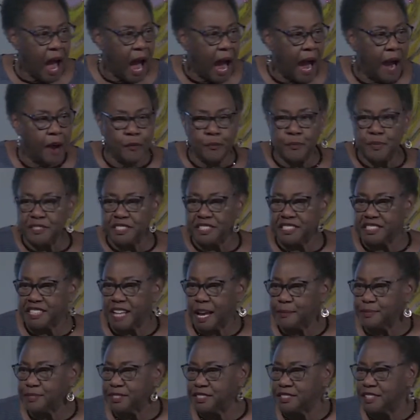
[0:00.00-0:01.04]
our
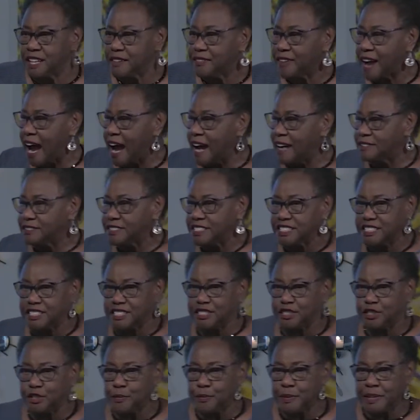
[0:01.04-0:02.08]
perception of how this
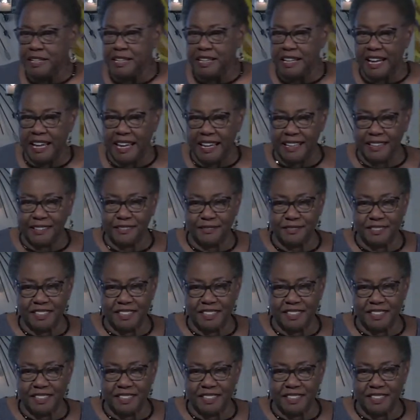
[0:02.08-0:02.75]
is to be lived.